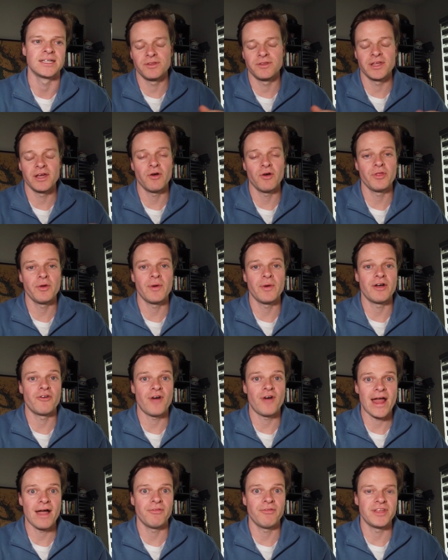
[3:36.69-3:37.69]
The only way
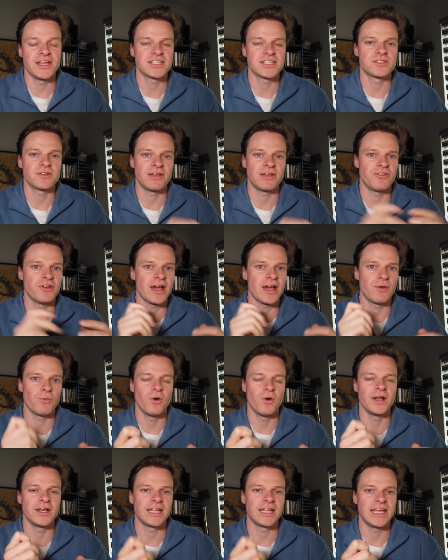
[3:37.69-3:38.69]
around this, if you had
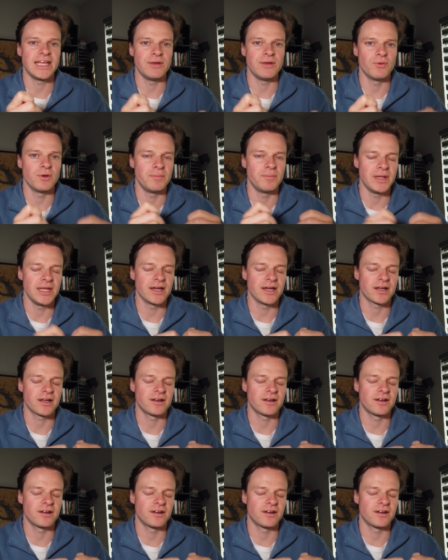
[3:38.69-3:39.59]
one key, would be